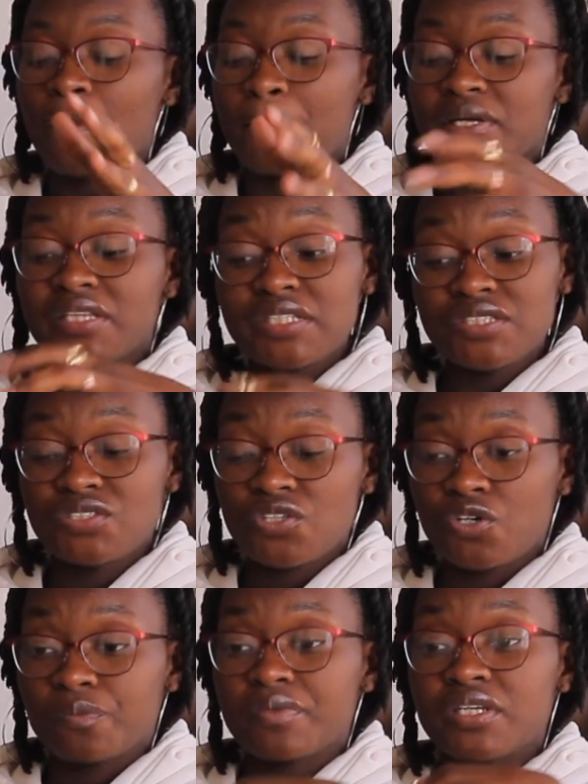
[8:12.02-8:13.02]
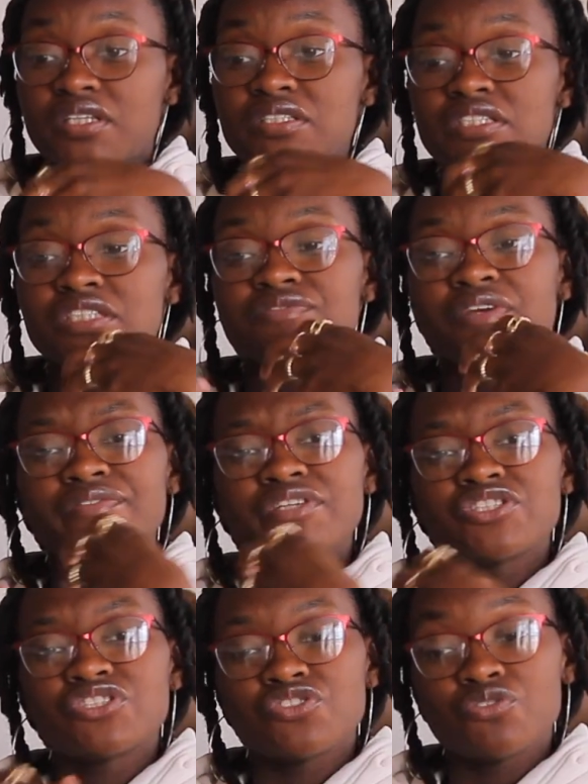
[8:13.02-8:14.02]
But this soap is very
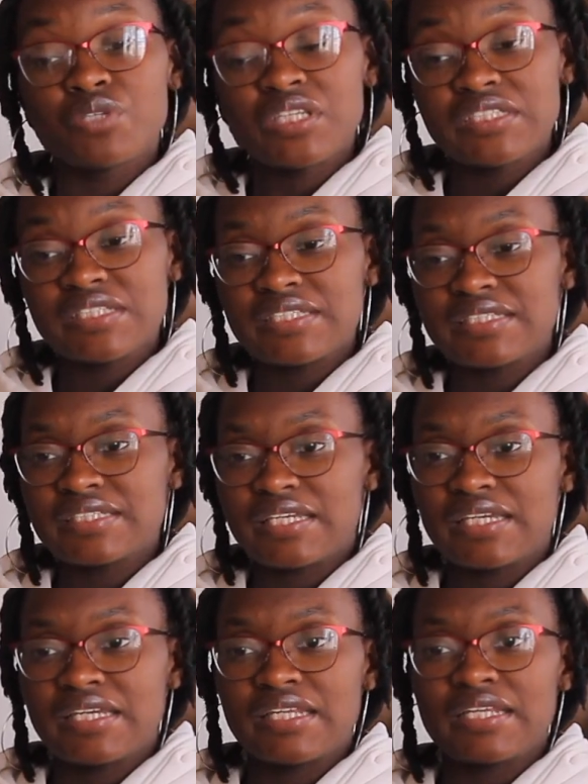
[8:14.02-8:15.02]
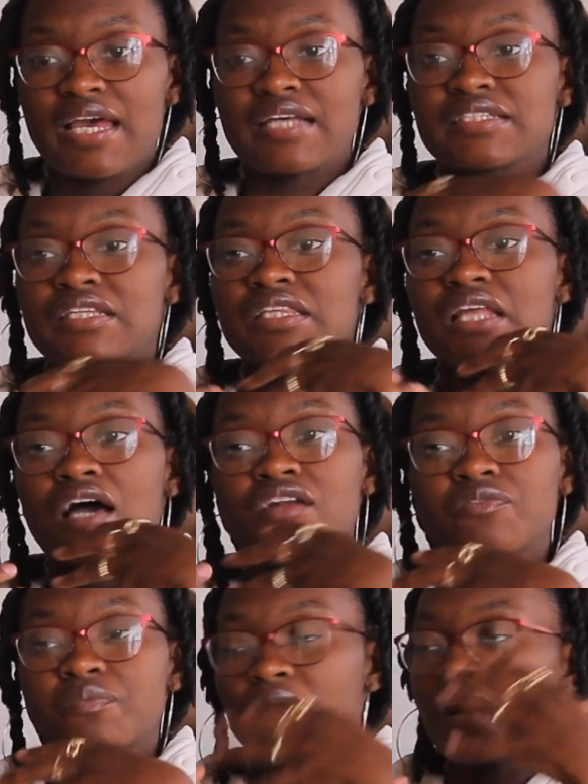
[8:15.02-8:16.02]
soothing to the skin. It has a lot
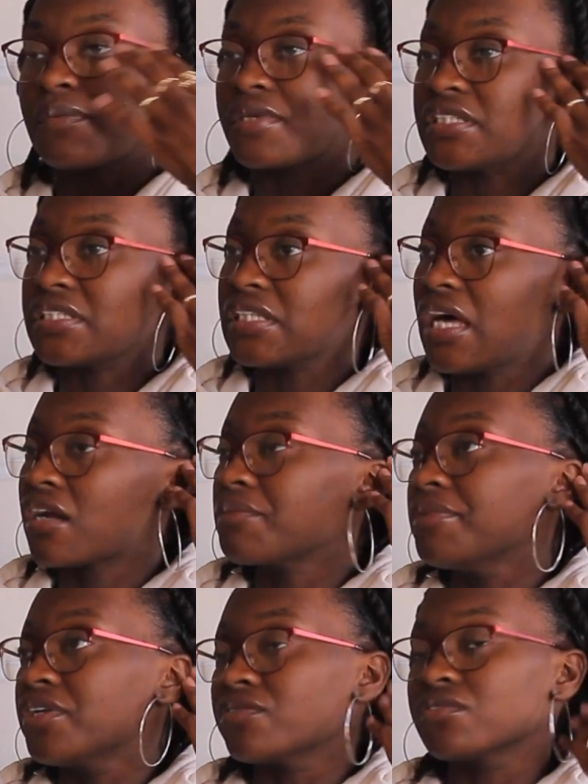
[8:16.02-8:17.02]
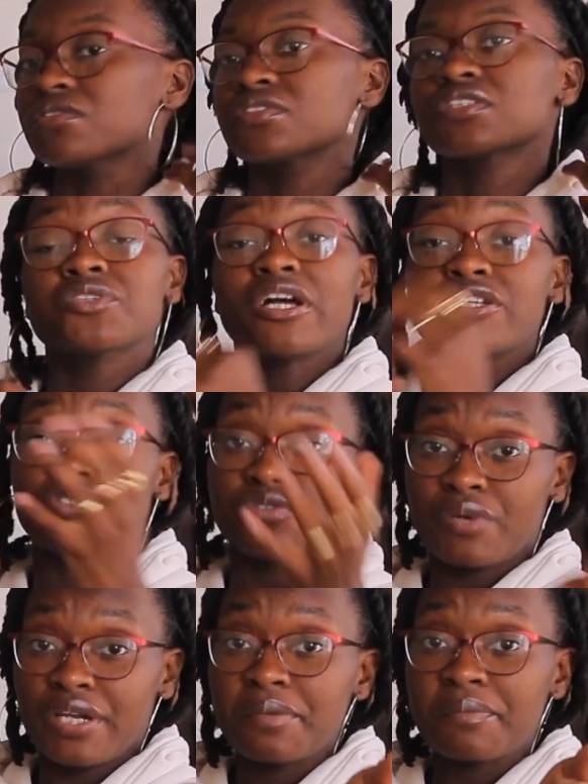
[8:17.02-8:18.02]
of properties, a lot of minerals. So I do
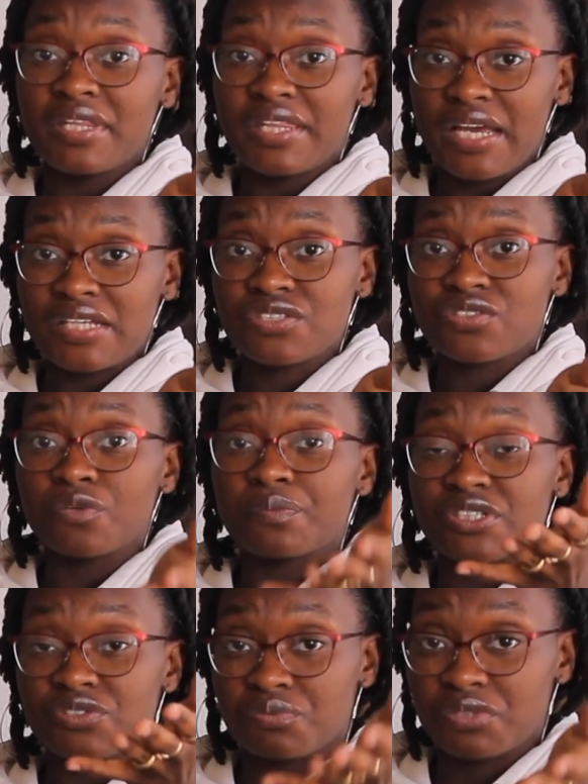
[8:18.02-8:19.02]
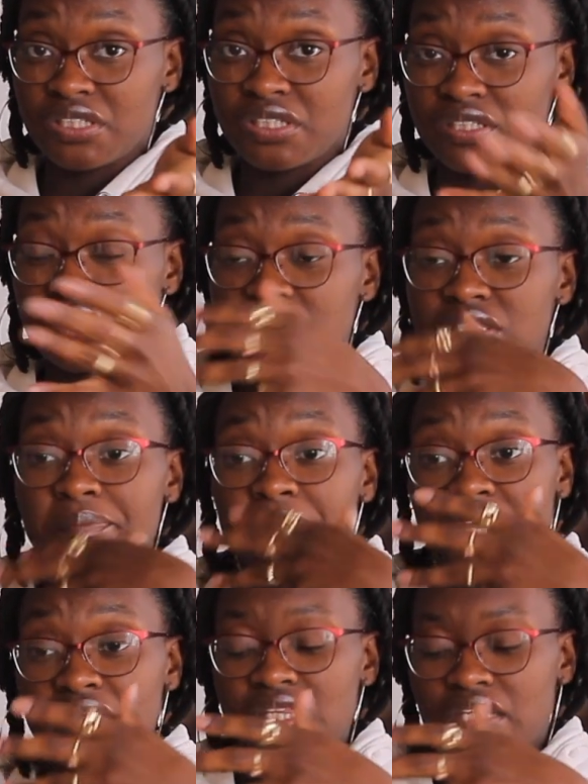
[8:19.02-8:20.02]
recommend that soap. It's really good to
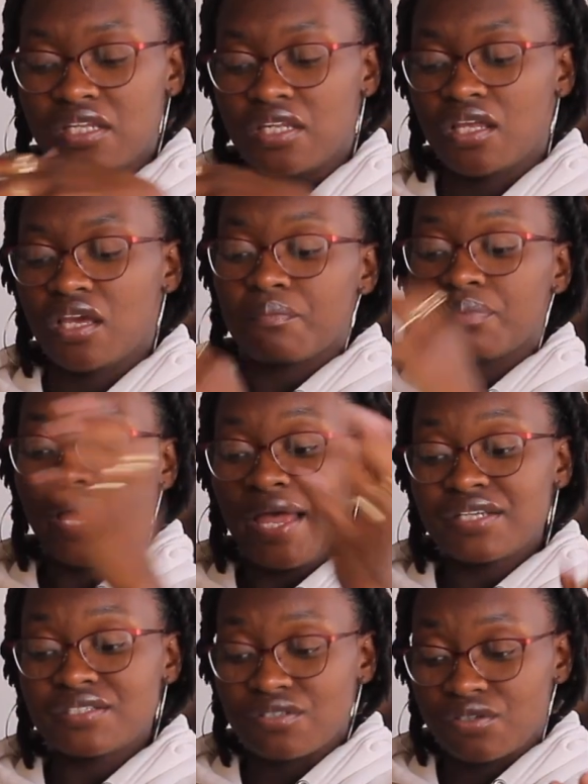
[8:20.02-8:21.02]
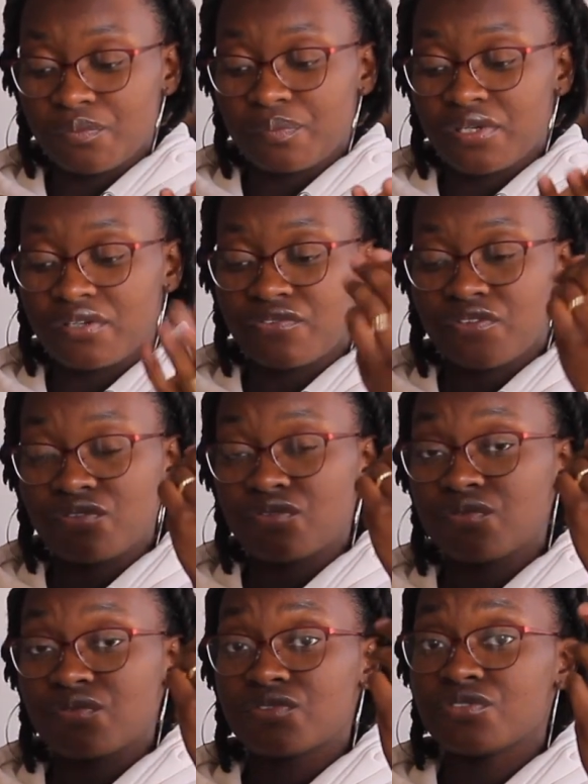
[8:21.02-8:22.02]
bathe in. Black soap, if
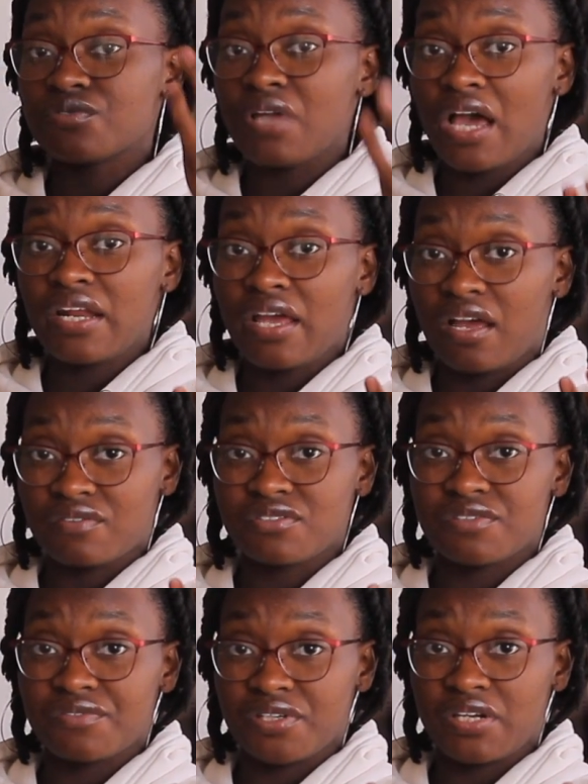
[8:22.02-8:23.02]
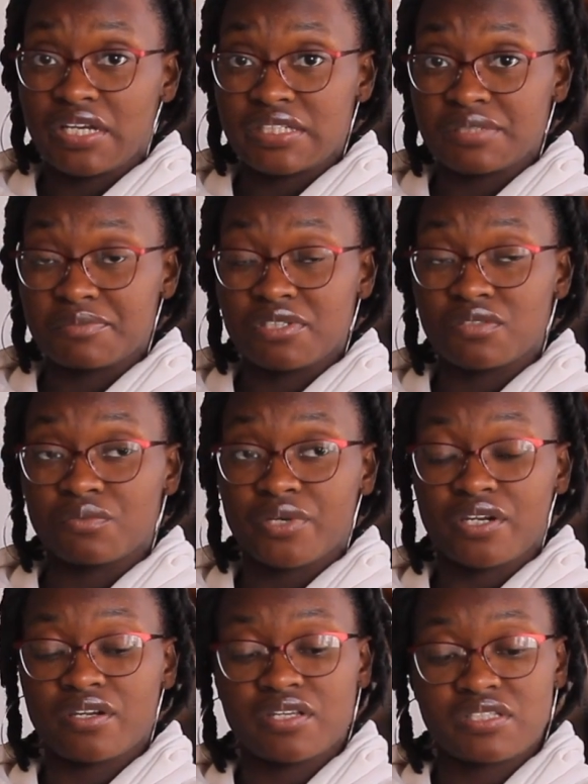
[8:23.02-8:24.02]
you do not have severe eczema
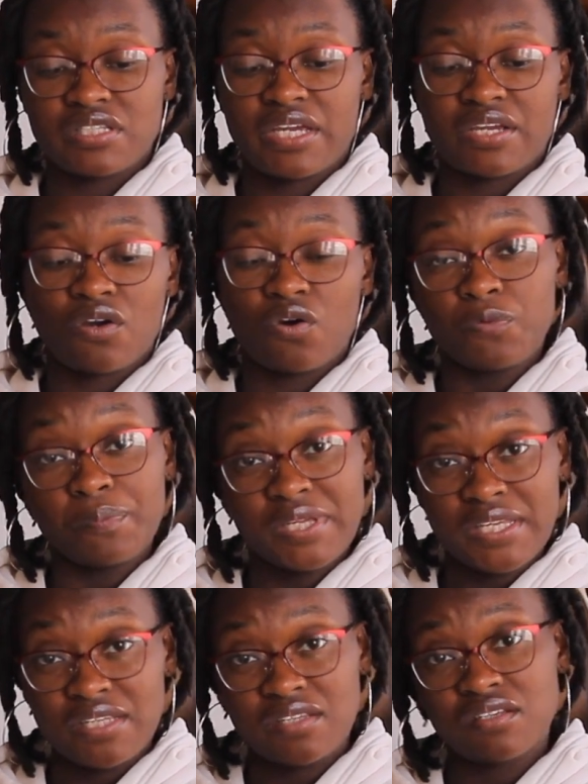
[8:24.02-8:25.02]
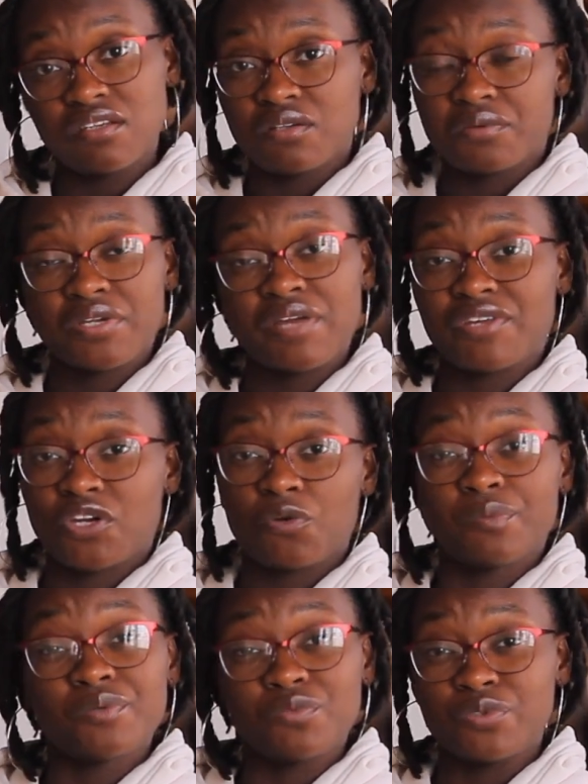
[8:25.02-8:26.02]
where it's like open, where you have like
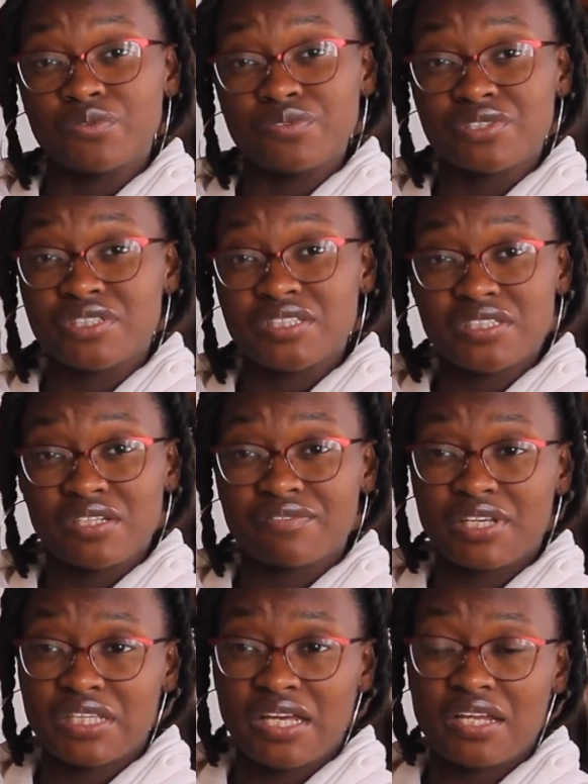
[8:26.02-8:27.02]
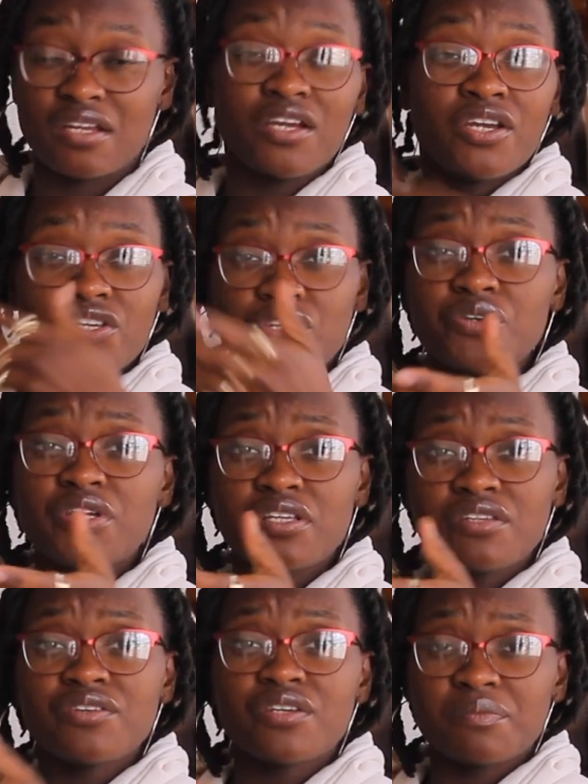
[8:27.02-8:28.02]
open wounds and stuff like that, you
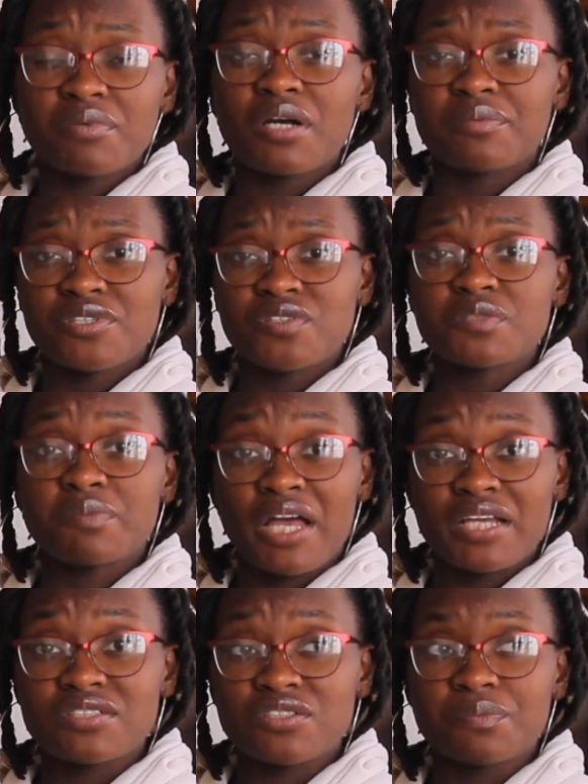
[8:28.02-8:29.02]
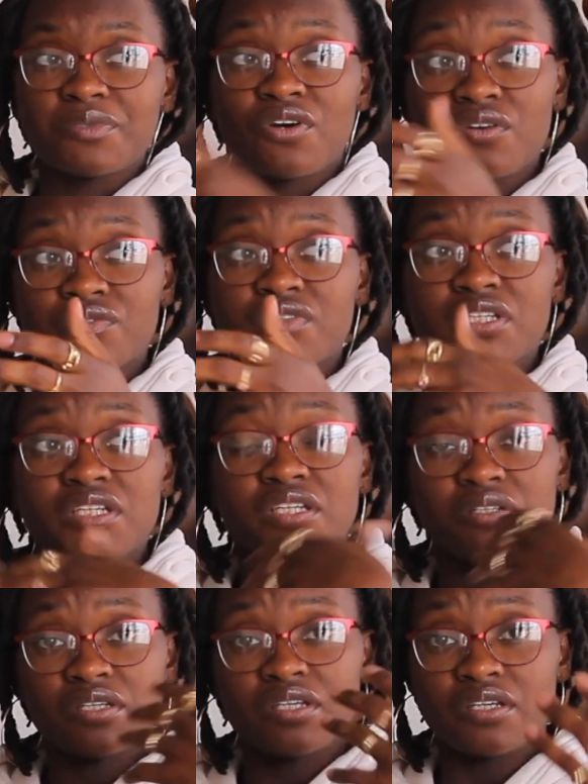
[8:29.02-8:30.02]
can probably use black soap and
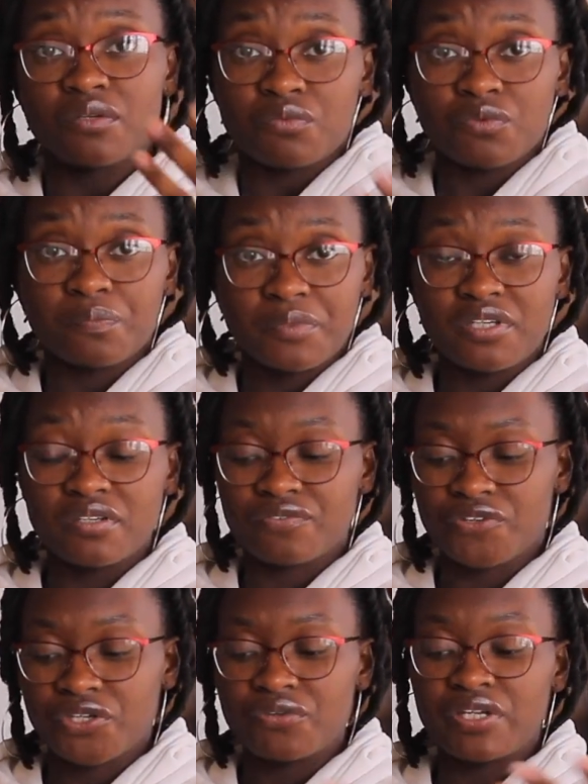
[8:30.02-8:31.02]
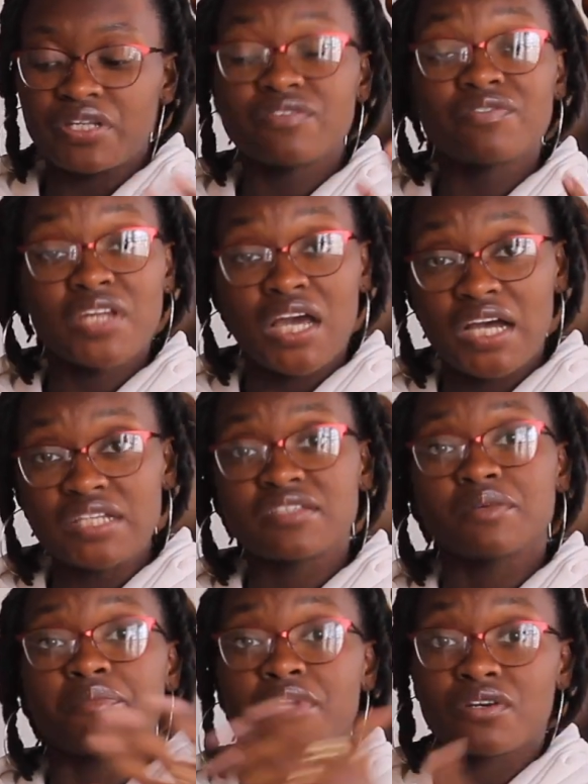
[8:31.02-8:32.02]
hopefully it will be good for you. And if not,
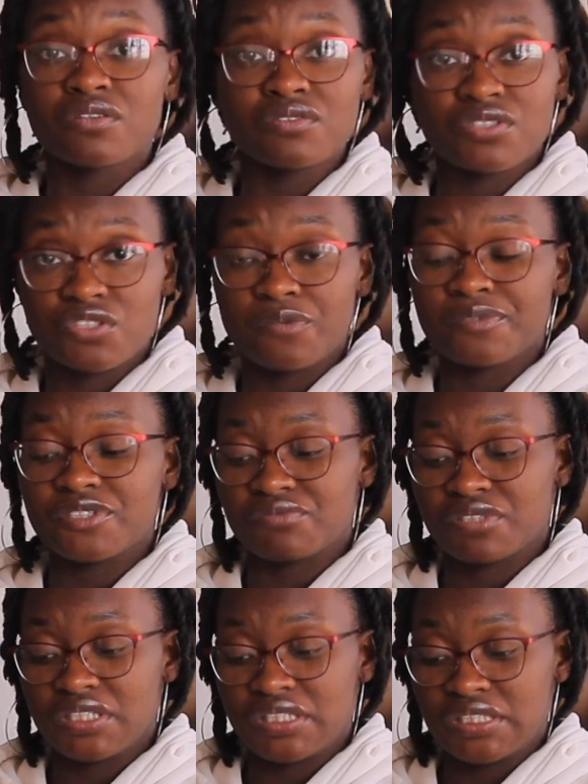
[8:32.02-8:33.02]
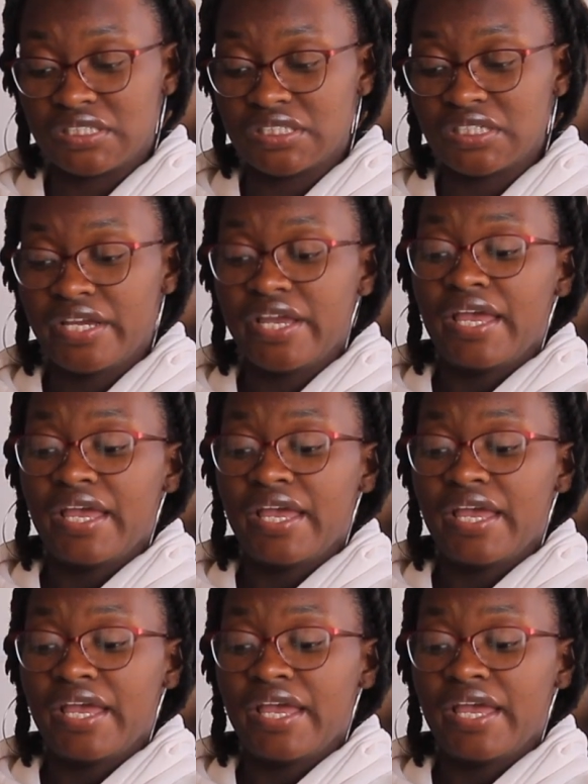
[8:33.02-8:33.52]
the Miracle soap is really good.